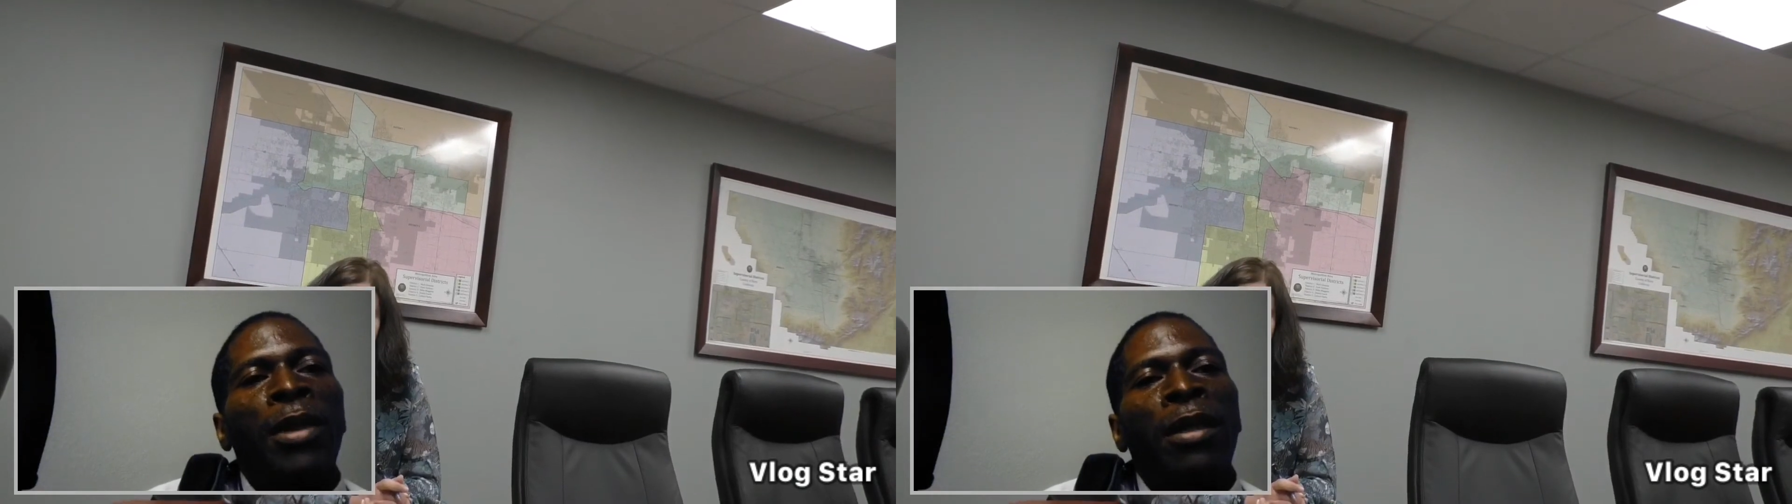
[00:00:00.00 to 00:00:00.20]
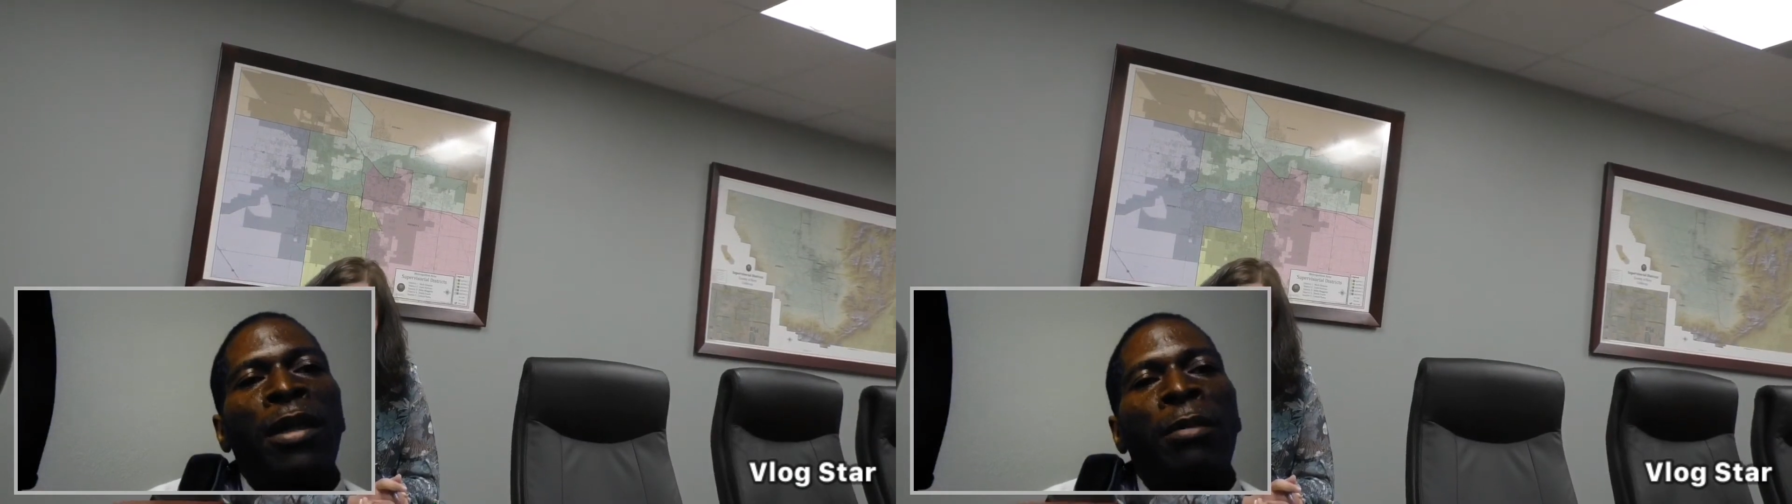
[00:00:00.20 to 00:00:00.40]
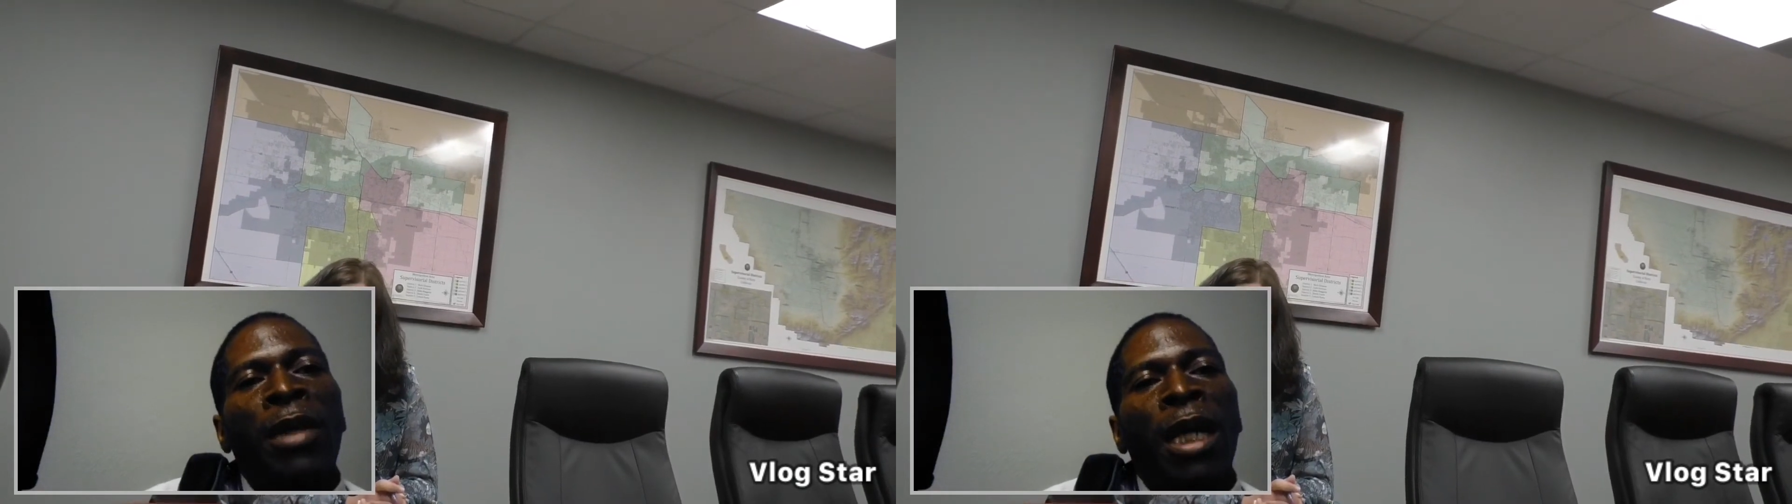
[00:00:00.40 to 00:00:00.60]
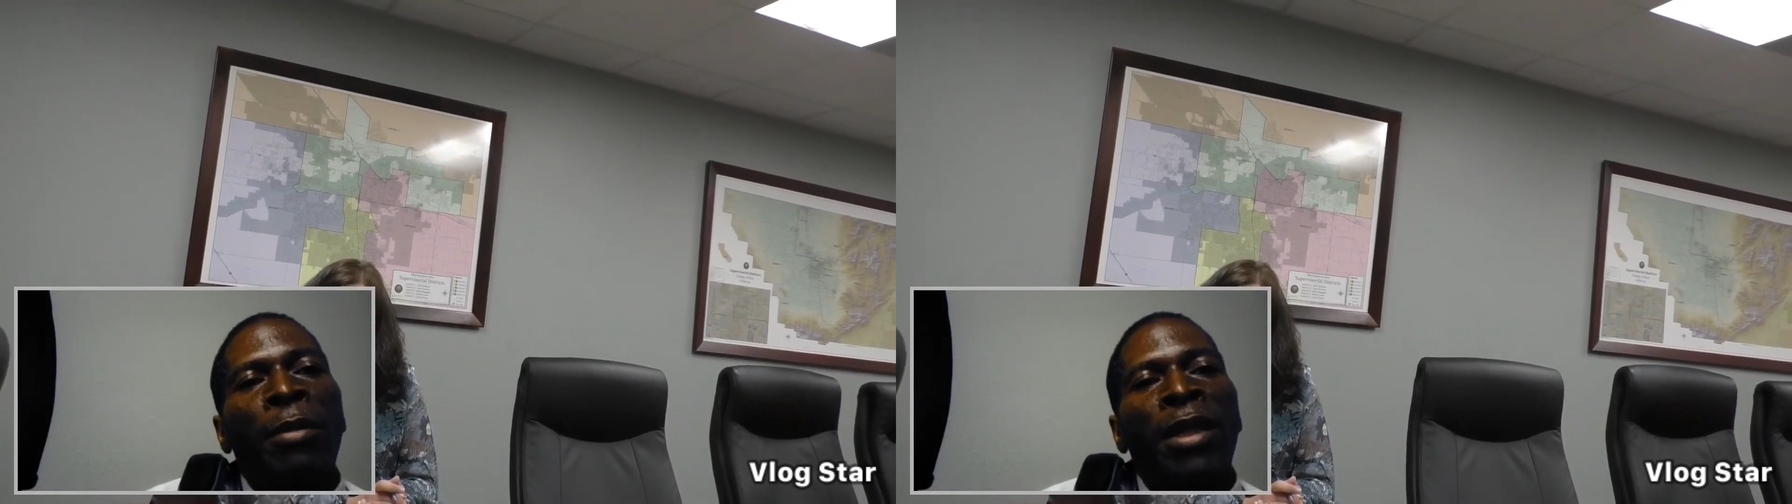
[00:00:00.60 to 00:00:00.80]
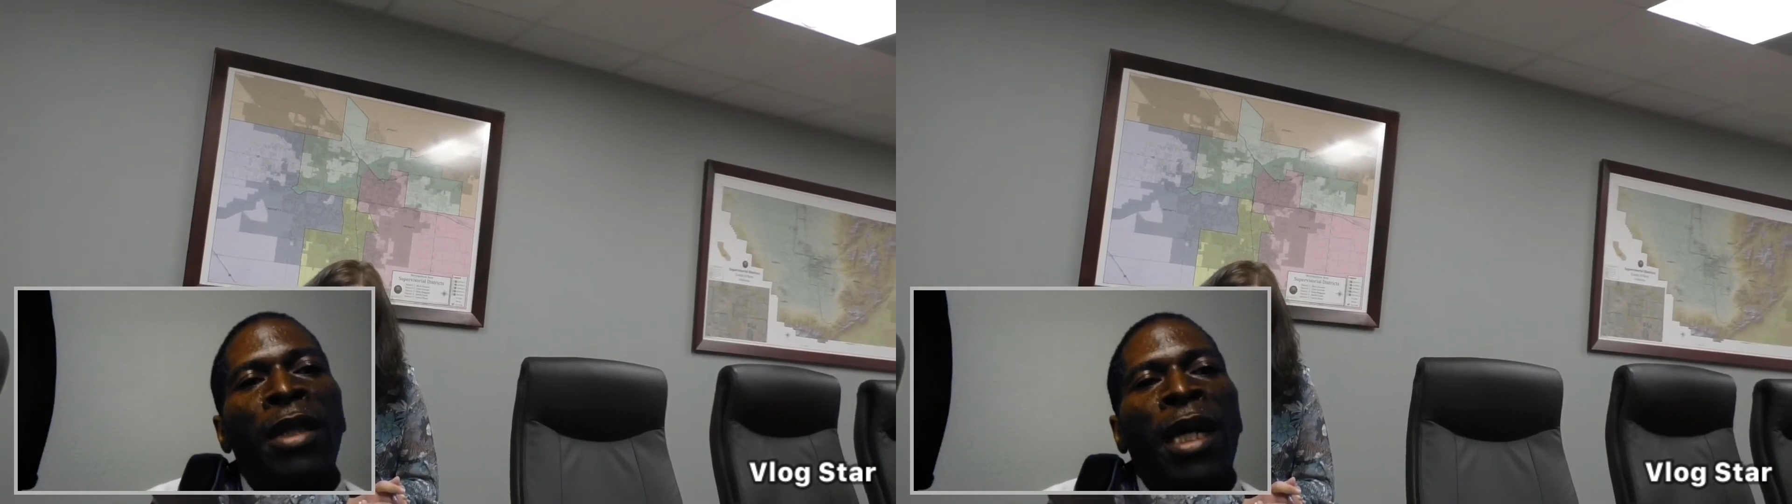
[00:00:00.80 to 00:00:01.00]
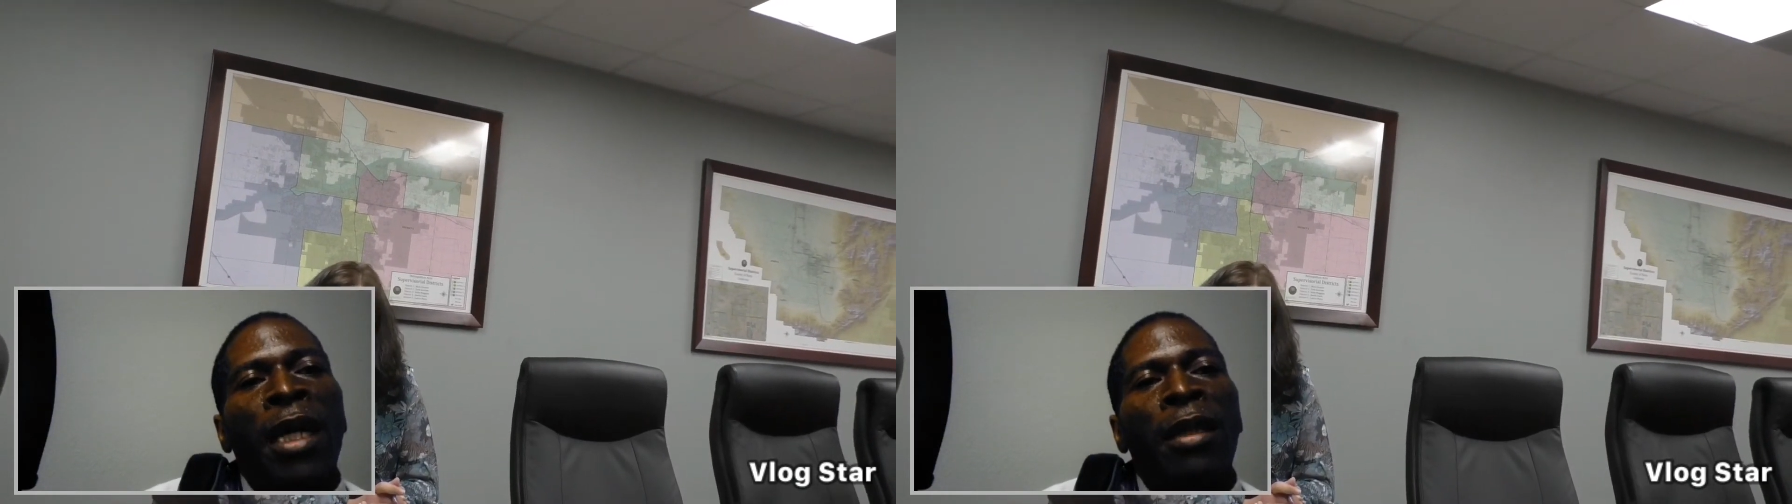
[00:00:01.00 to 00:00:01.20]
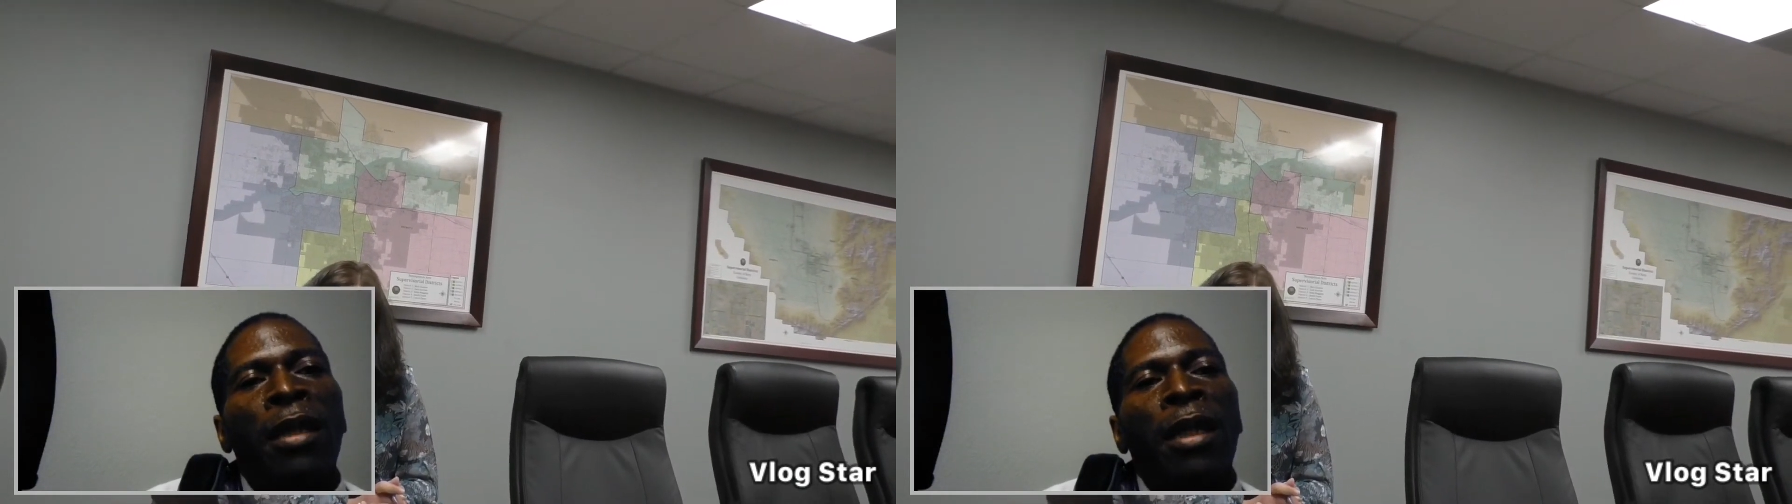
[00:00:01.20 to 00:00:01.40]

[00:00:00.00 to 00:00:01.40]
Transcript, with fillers: and sometimes is not,